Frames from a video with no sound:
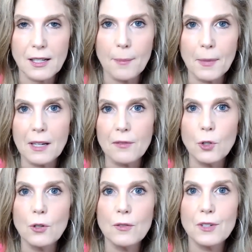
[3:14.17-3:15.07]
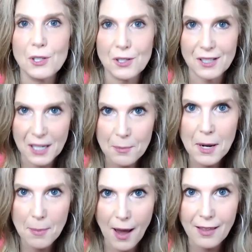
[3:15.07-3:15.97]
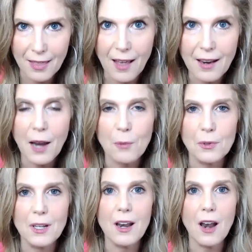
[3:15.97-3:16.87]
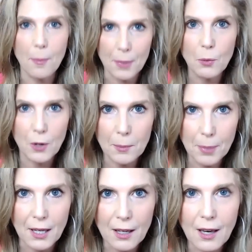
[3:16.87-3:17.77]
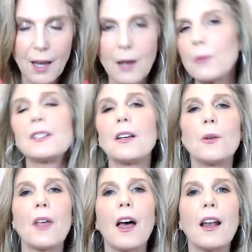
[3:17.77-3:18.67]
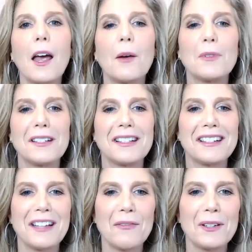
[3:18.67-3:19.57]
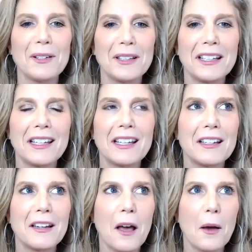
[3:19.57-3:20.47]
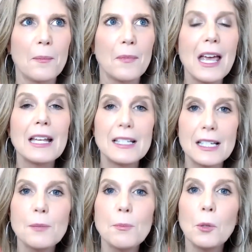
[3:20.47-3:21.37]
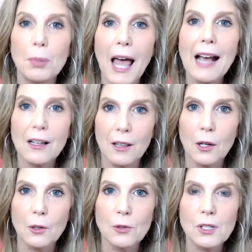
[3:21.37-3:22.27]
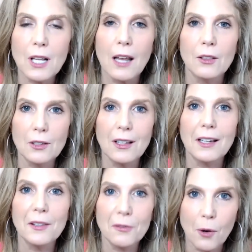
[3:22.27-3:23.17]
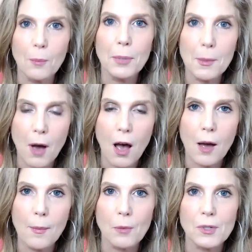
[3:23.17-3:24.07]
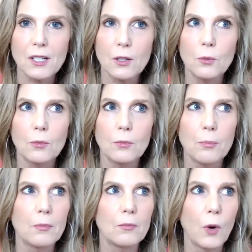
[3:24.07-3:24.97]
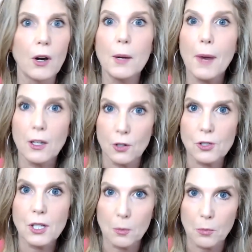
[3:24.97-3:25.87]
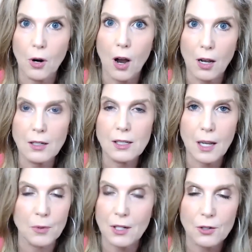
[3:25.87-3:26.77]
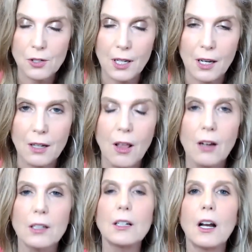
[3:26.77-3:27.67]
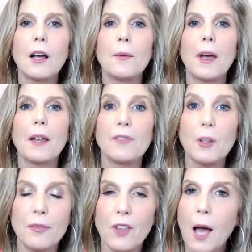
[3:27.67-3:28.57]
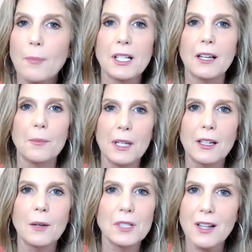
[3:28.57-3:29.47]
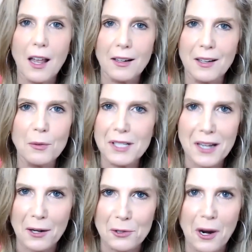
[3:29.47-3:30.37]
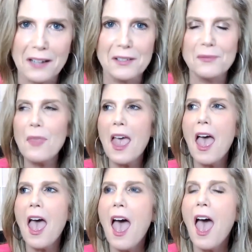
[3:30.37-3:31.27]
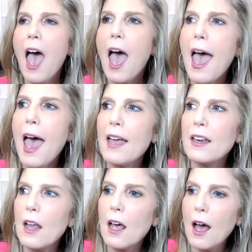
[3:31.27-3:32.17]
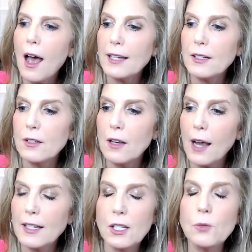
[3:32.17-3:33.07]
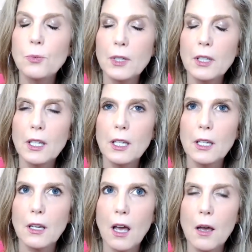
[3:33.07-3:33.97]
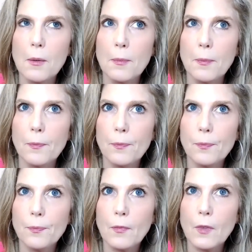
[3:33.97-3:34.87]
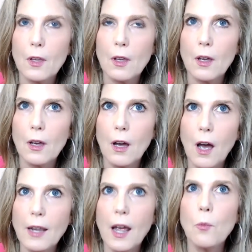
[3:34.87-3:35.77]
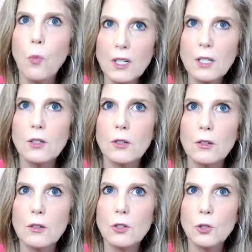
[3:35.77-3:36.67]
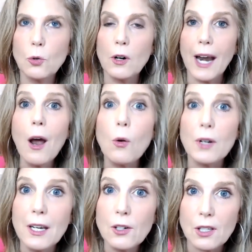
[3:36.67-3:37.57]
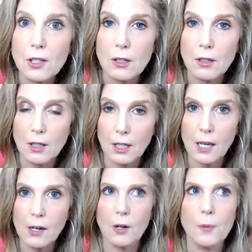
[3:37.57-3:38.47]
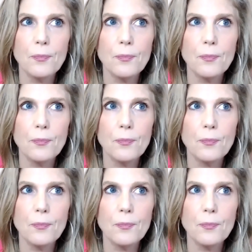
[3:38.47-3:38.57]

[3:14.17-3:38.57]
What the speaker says: I mean, if you had seen me back then, I would not be wearing pink. I will tell you that. I was definitely in dismal black clothes. I looked like the frumpy mom. I was still wearing my nursing bras. I wasn't nursing any longer. I had flip-flops. I mean, it was not attractive. And I just really, I wasn't sure. Oh, and here's the kicker.